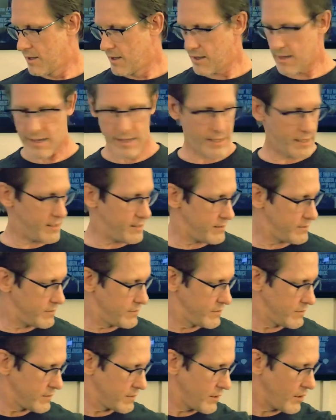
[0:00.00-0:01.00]

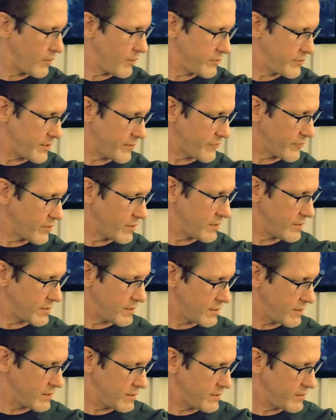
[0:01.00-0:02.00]
And, there are
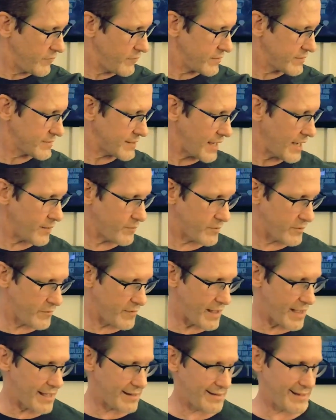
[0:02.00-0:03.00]
different types of
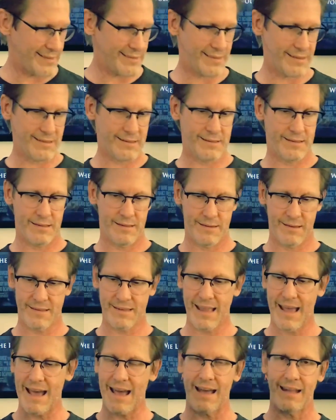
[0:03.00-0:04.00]
hat. Like
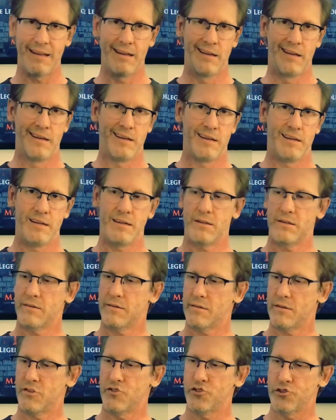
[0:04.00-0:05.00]
this hat
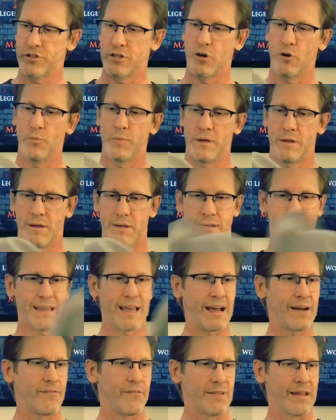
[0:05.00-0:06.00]
is a trilby. It's
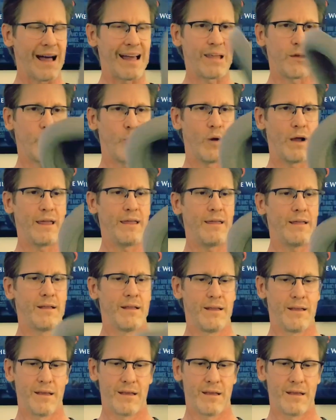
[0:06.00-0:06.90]
kind of lightweight.